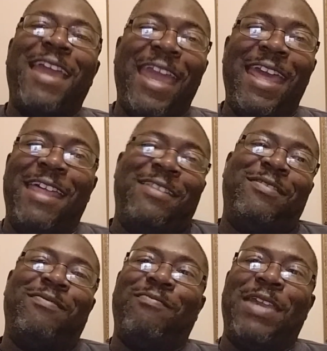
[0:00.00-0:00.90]
and
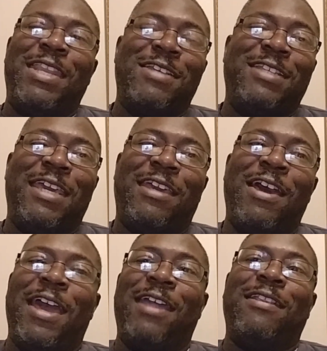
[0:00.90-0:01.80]
it doesn't get
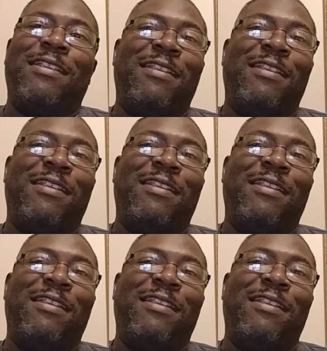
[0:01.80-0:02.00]
cut.